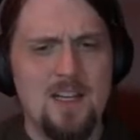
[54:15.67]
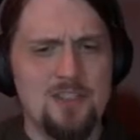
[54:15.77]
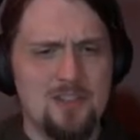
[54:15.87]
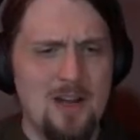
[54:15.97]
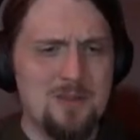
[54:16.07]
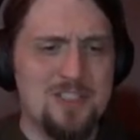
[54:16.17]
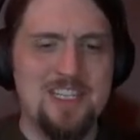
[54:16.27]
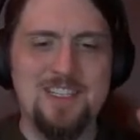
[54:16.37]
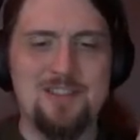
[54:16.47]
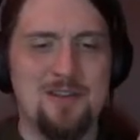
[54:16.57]

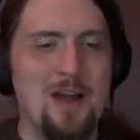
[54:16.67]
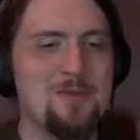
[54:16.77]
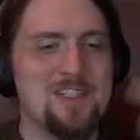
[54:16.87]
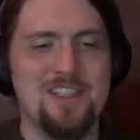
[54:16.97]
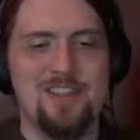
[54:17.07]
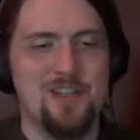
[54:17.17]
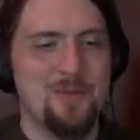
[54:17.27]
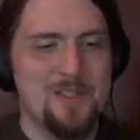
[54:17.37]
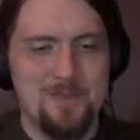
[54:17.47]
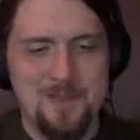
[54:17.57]
"Trouty, trouty," she
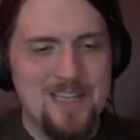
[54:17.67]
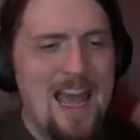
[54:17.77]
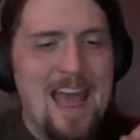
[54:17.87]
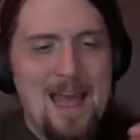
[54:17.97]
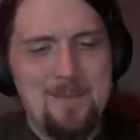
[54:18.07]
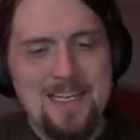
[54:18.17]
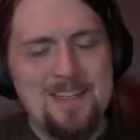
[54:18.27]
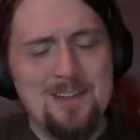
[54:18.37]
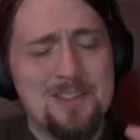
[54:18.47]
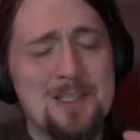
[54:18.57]
whispered, "am I
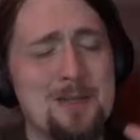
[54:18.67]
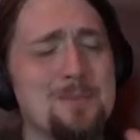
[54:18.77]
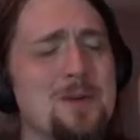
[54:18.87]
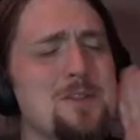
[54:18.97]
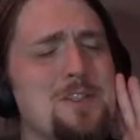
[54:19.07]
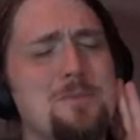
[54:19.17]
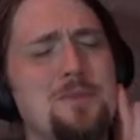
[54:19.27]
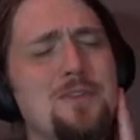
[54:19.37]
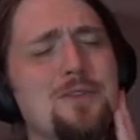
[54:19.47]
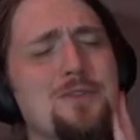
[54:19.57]
not the most
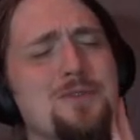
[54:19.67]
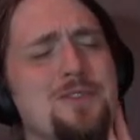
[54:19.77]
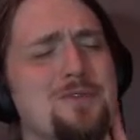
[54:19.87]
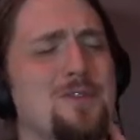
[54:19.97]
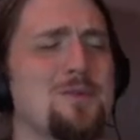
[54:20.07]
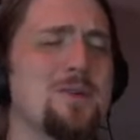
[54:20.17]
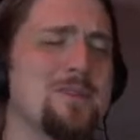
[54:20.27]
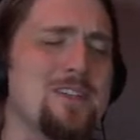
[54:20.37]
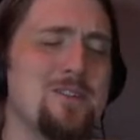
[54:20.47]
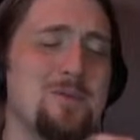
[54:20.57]
beautiful
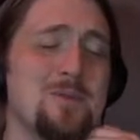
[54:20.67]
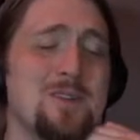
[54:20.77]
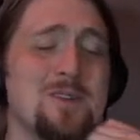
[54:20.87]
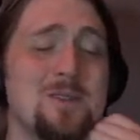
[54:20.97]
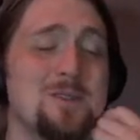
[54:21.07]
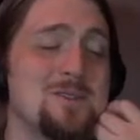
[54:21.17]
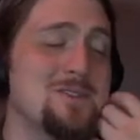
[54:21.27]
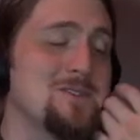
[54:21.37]
woman in the world?"